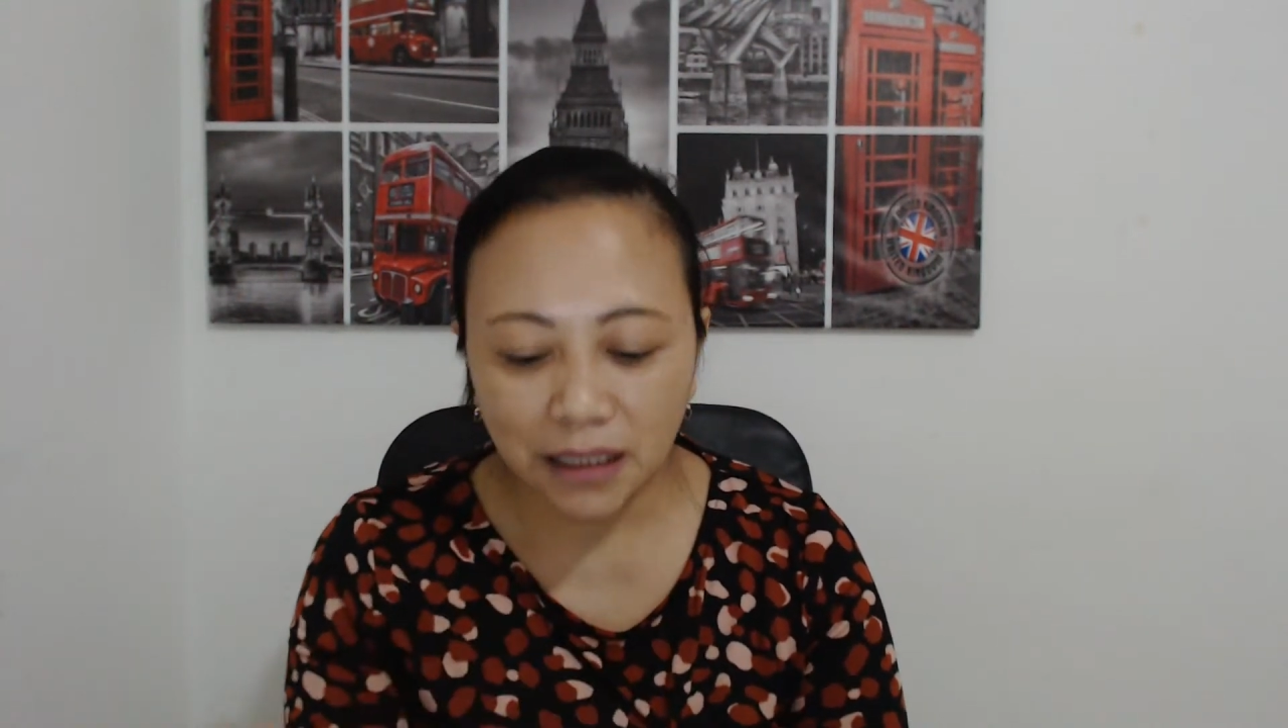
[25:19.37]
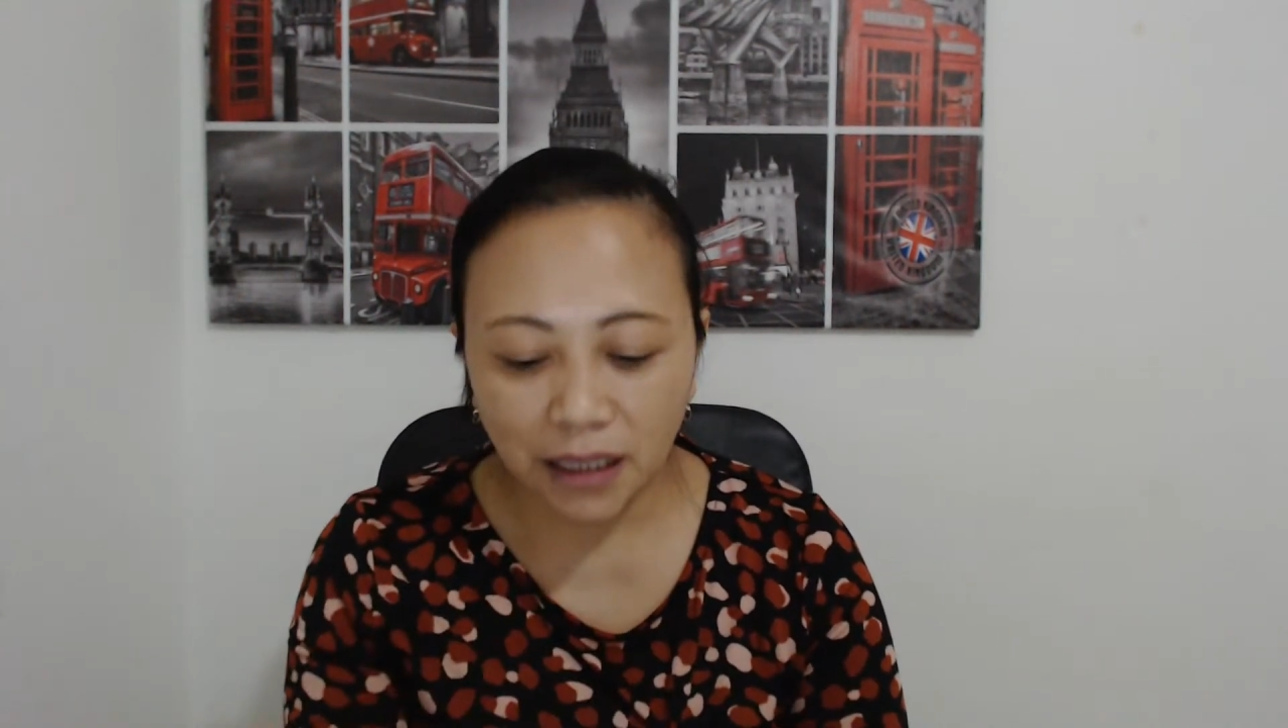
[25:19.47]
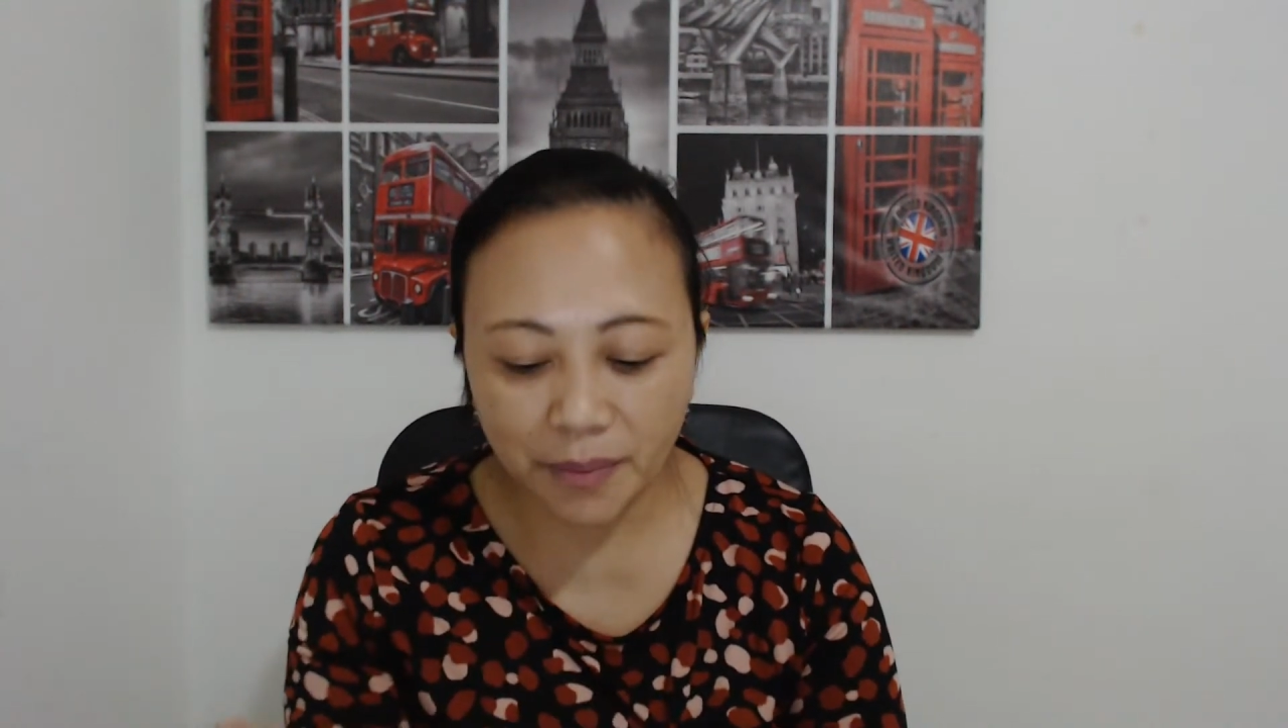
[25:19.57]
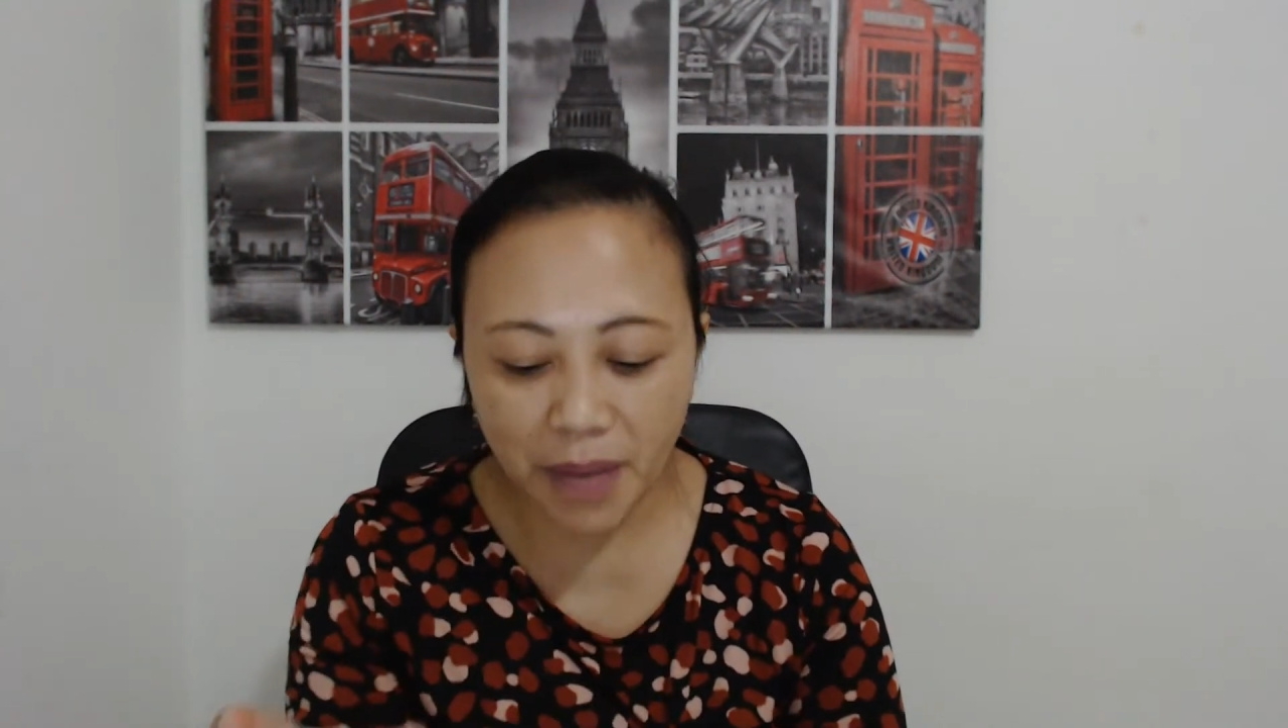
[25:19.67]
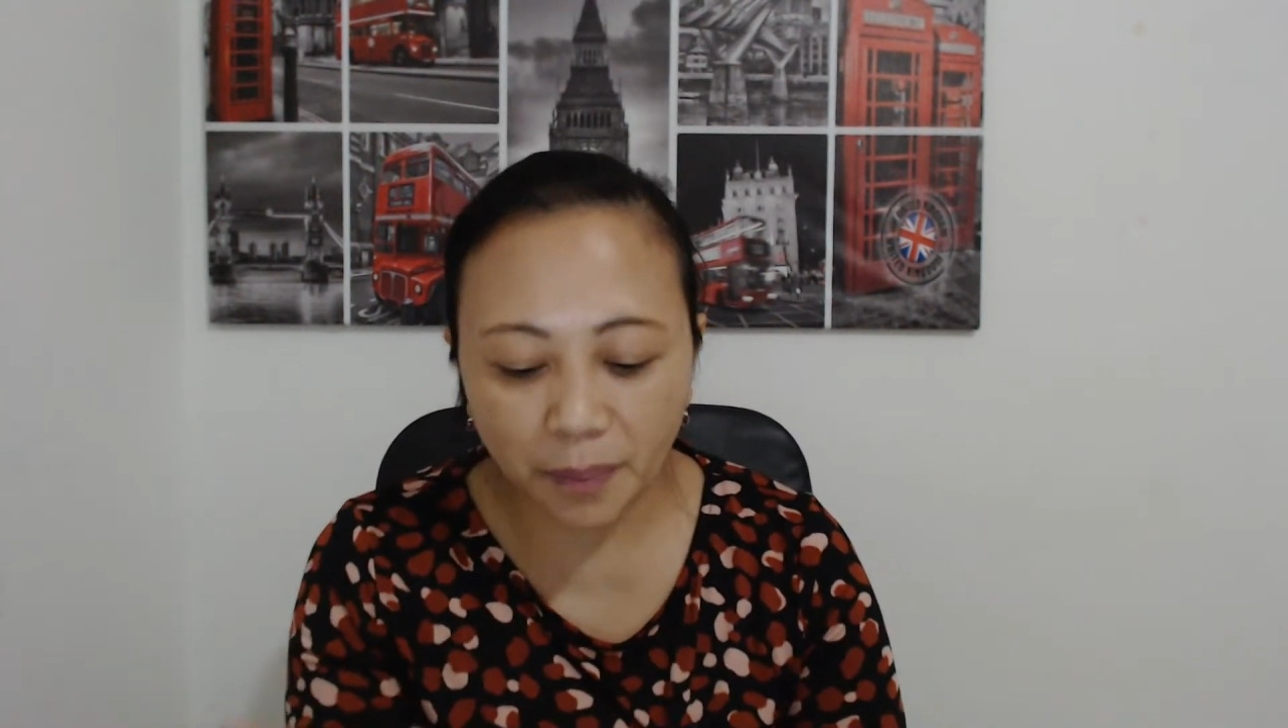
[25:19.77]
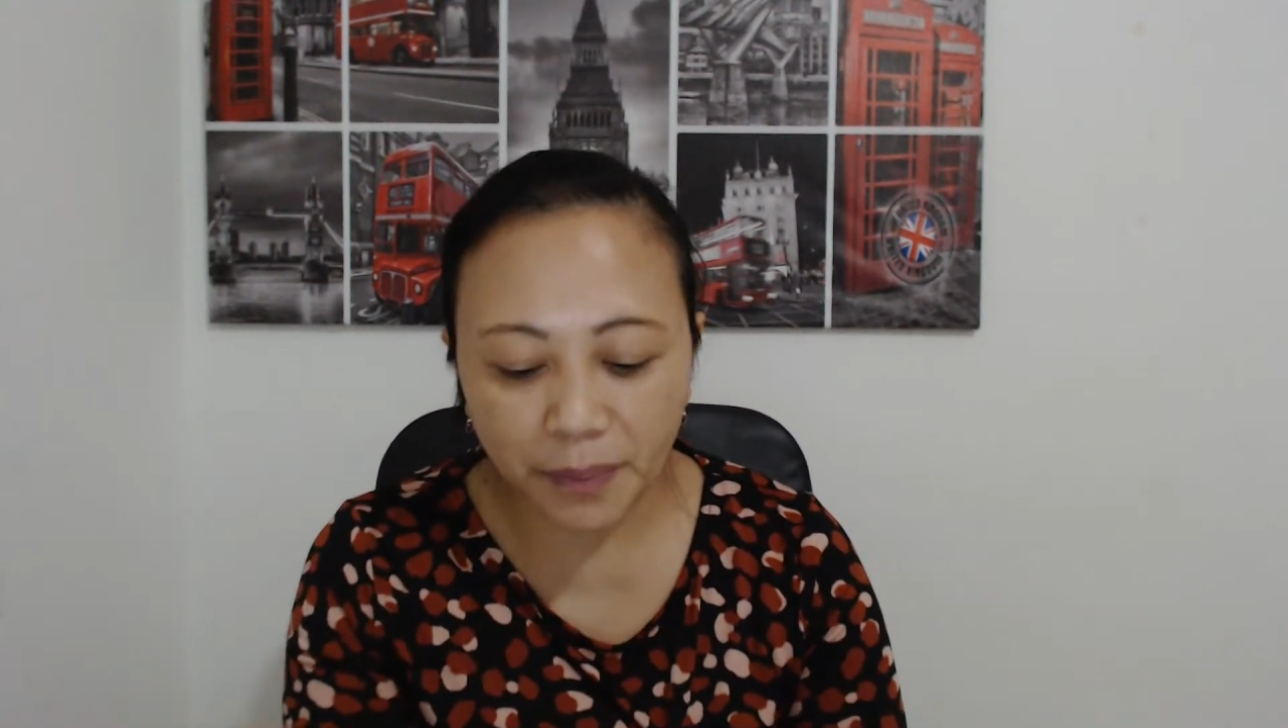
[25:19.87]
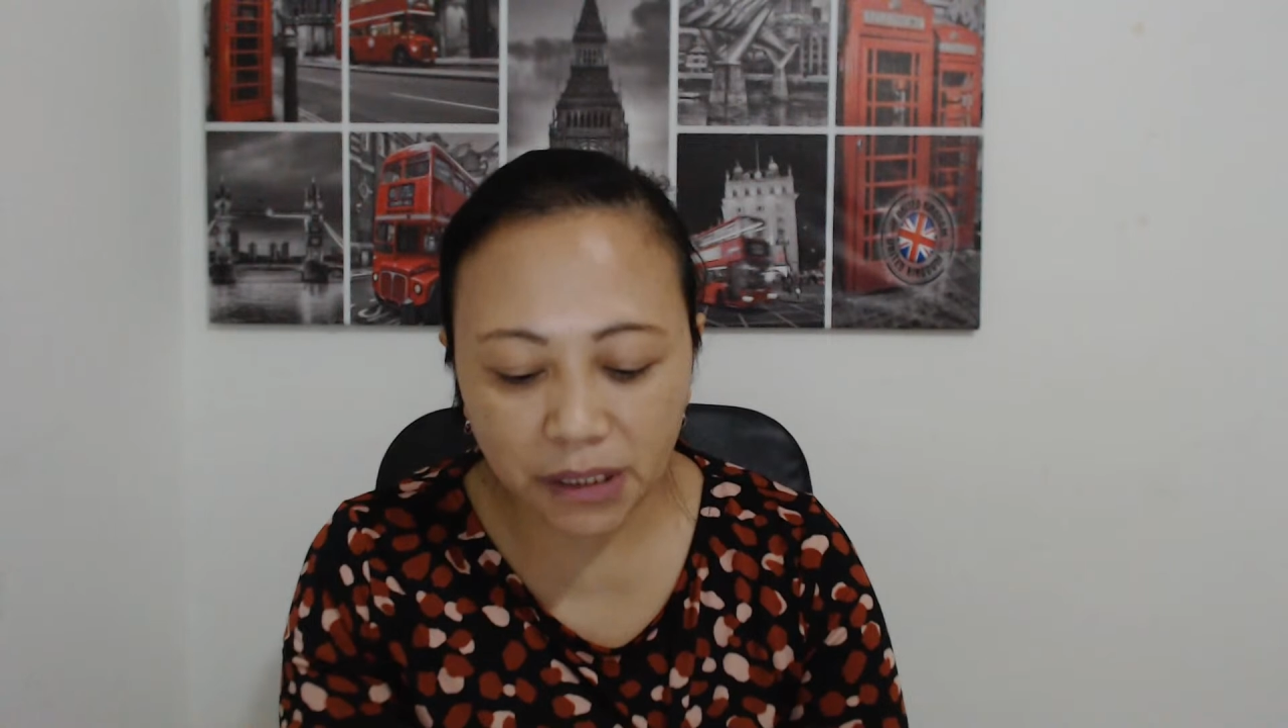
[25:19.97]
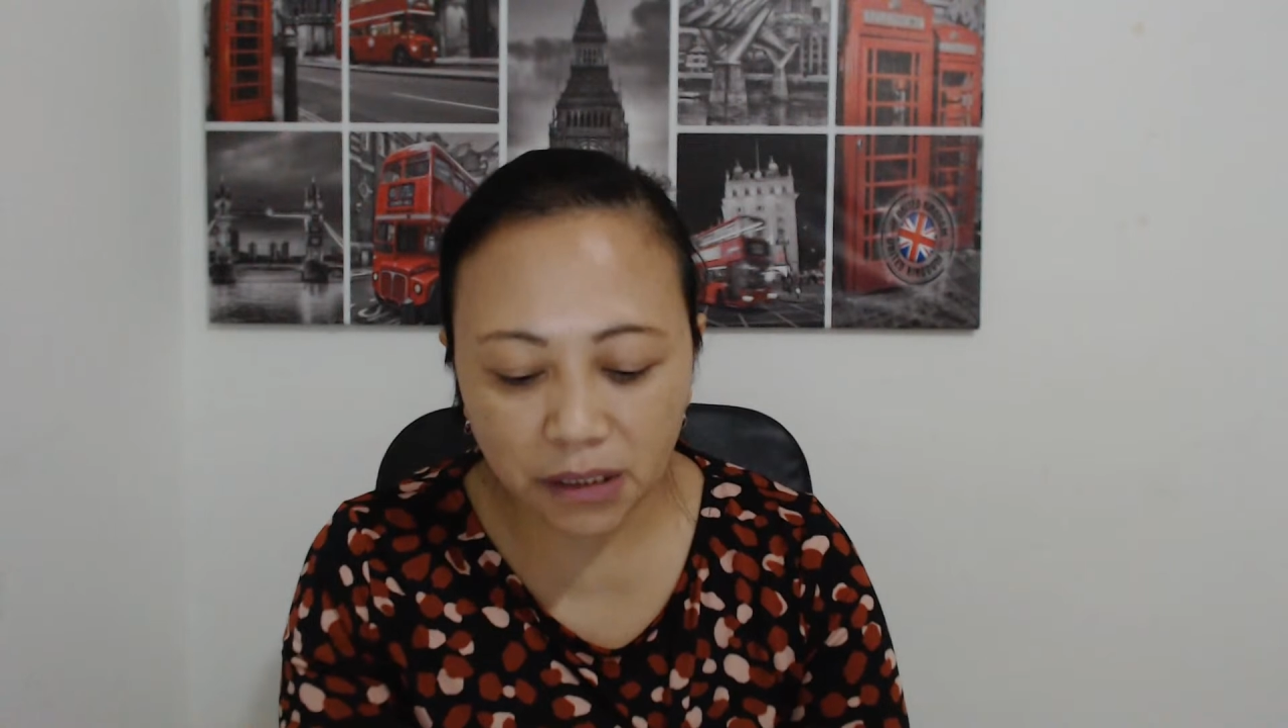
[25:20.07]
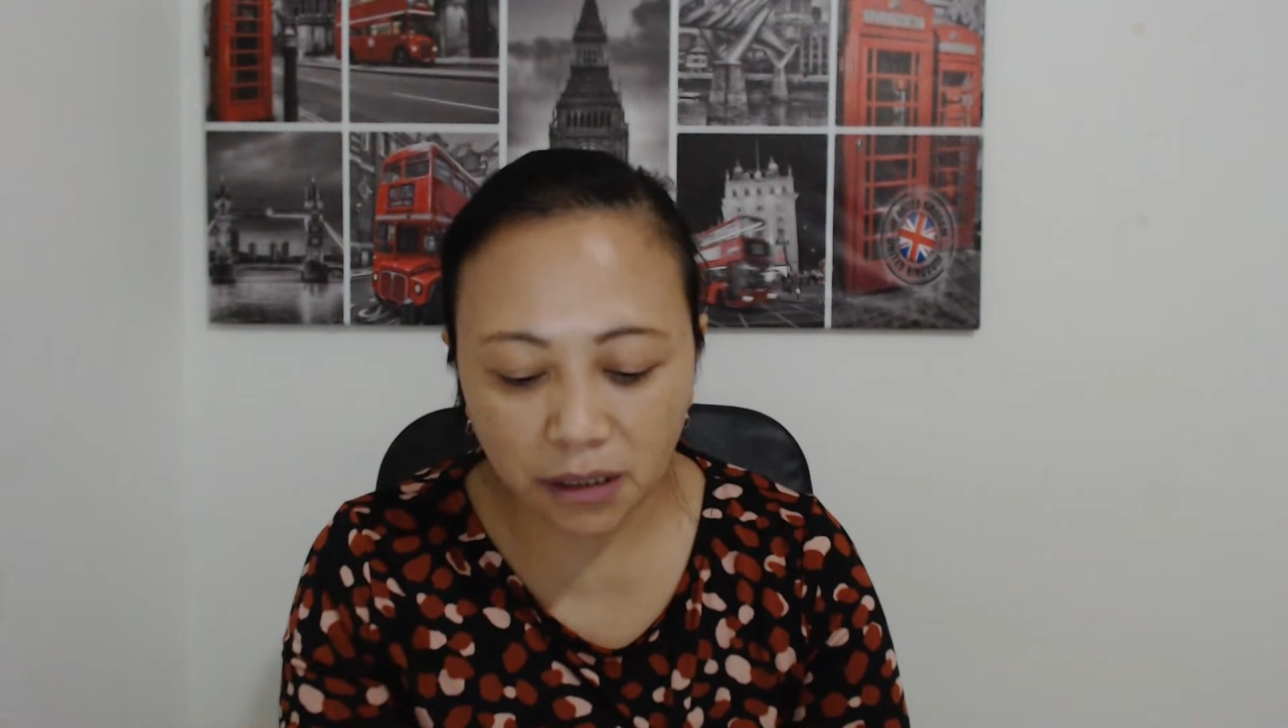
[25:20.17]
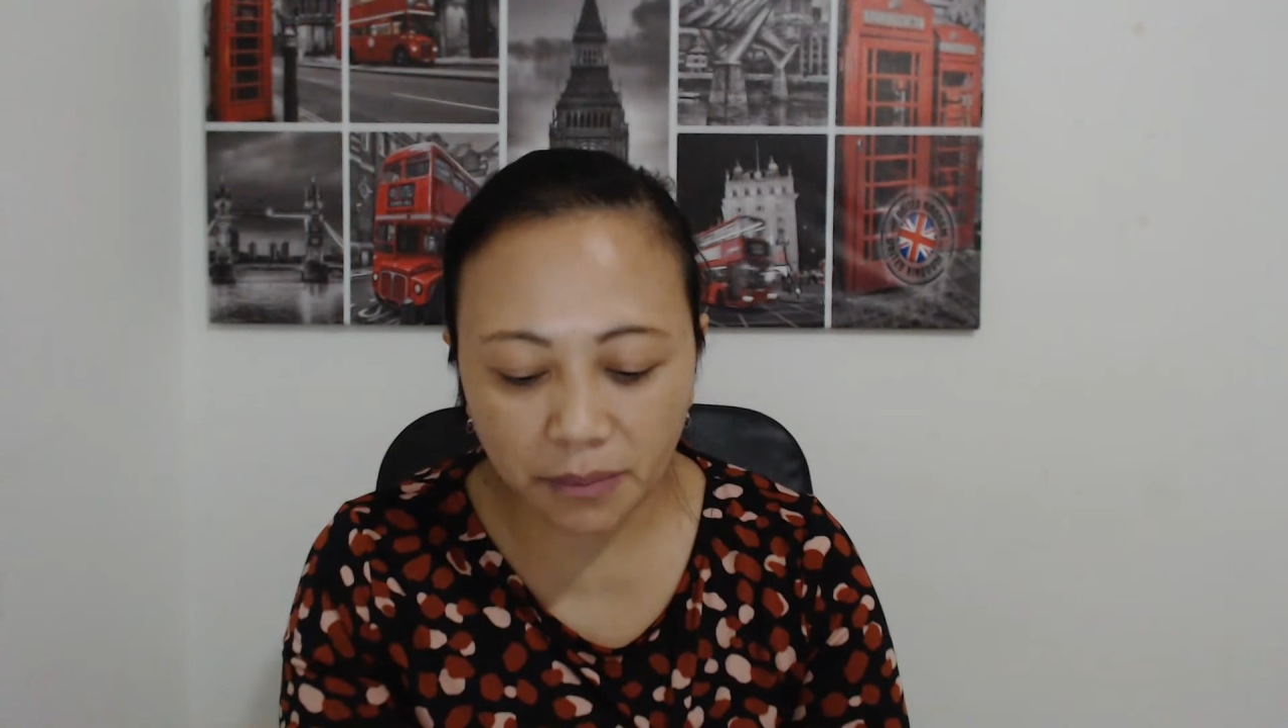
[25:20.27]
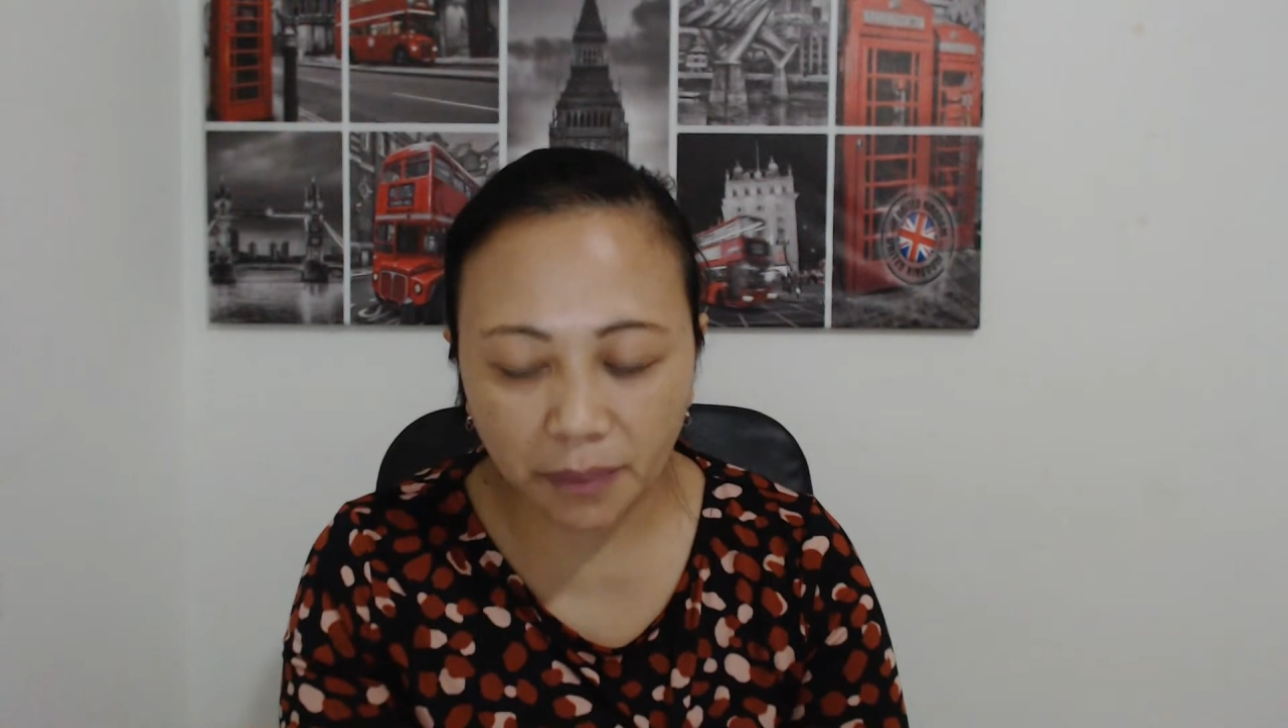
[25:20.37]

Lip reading: I'm helping